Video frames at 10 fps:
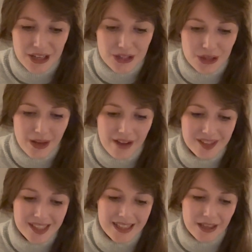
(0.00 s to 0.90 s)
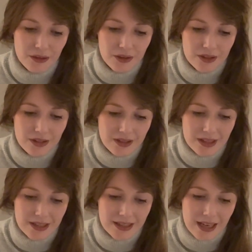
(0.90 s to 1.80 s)
Do you have any secrets
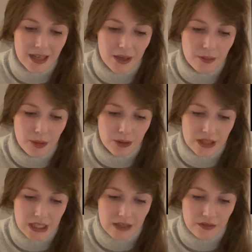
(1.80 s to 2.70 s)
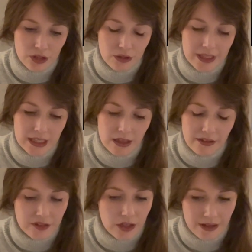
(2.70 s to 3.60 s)
to stay positive during
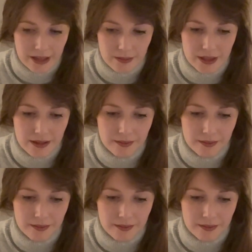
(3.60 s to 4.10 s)
tough times?